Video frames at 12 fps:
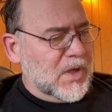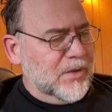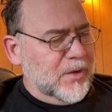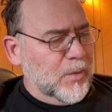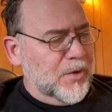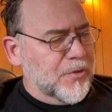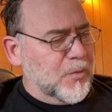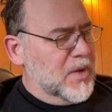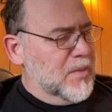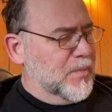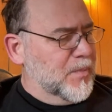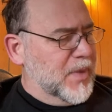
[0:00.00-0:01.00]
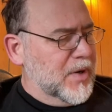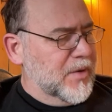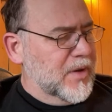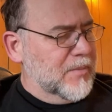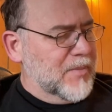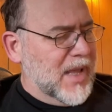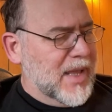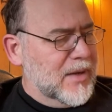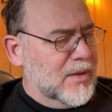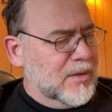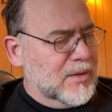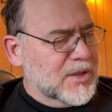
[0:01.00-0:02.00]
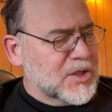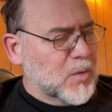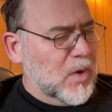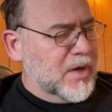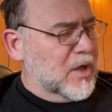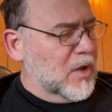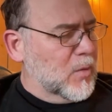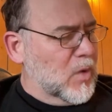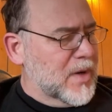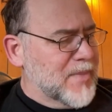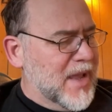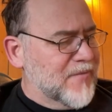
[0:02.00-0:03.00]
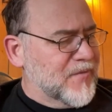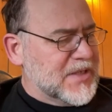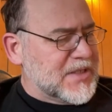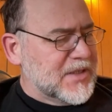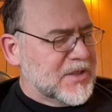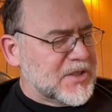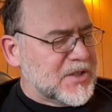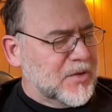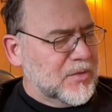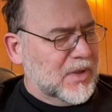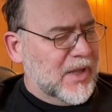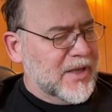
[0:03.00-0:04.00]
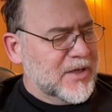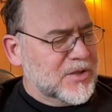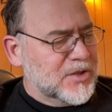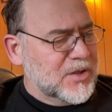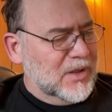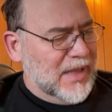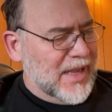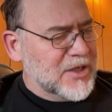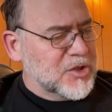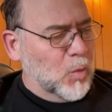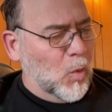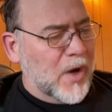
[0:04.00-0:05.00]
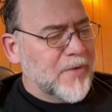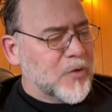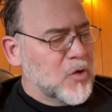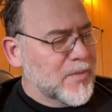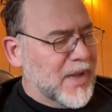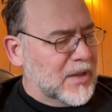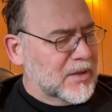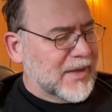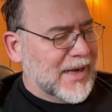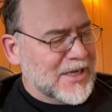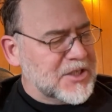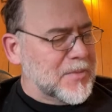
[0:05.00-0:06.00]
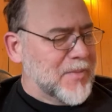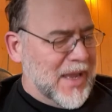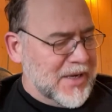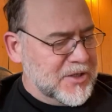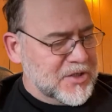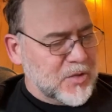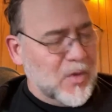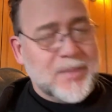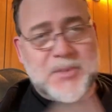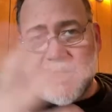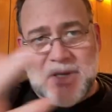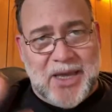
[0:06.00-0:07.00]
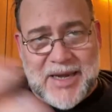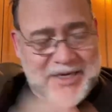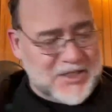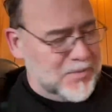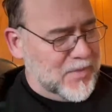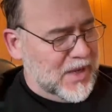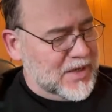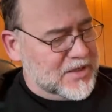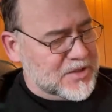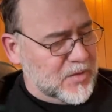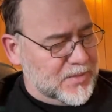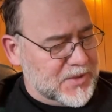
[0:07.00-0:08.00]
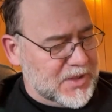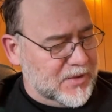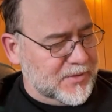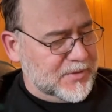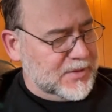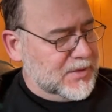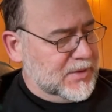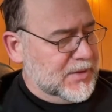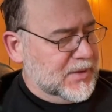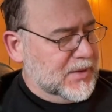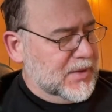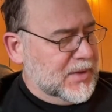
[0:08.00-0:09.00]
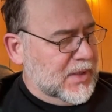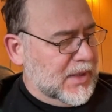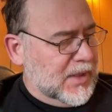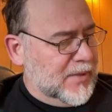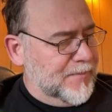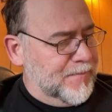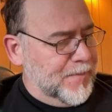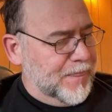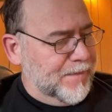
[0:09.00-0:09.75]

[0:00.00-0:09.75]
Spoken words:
There were three bearded men squatting on one mat facing the stone ledge, one of whom held an ancient manuscript. So you got ancient manuscripts here. The